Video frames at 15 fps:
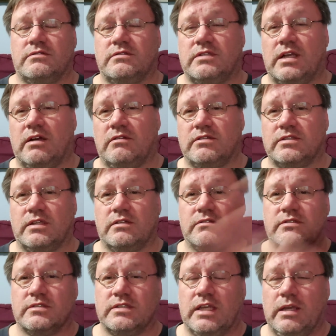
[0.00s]

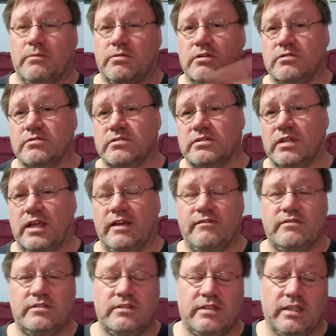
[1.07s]
Calazar's and K-Pro's live
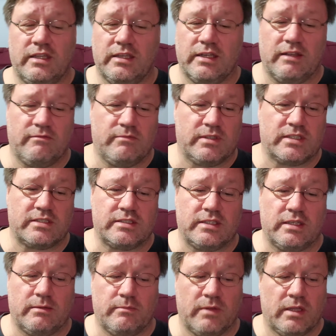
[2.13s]
thing, and I've missed
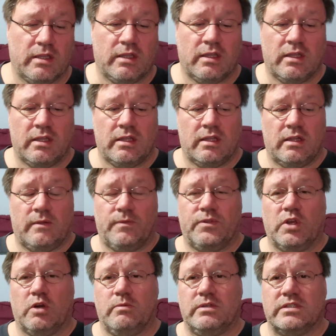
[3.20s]

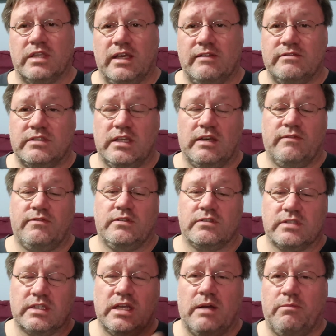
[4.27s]
Toby's live stuff, and
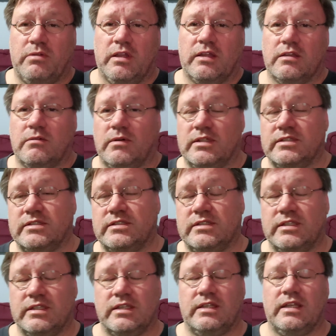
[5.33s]
there's a couple other ones
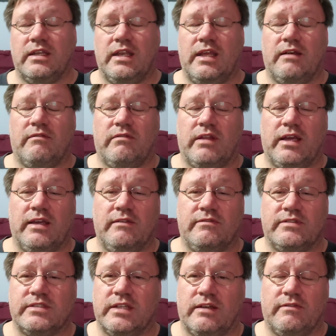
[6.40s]
that have live
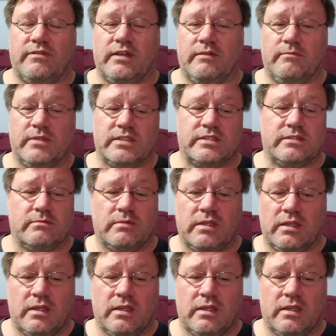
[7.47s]
stuff, and I missed them.